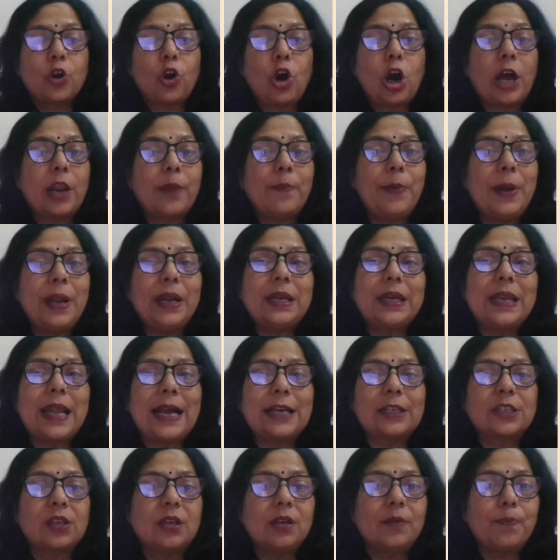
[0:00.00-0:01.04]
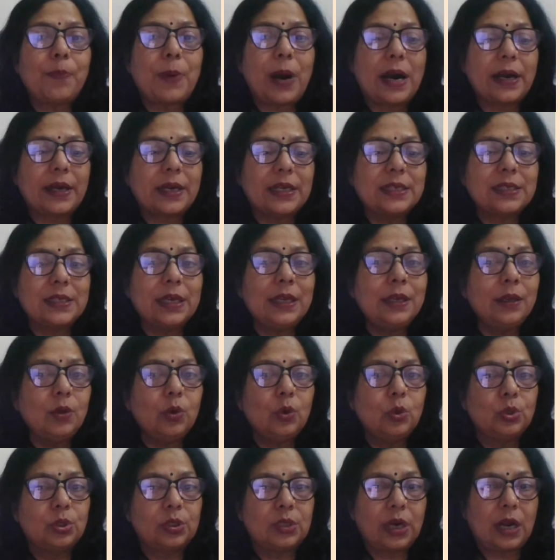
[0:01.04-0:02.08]
Corbett National Park is in
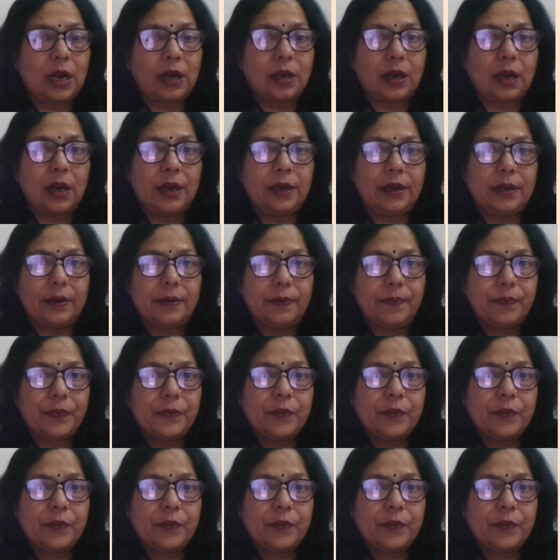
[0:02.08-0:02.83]
Uttarakhand.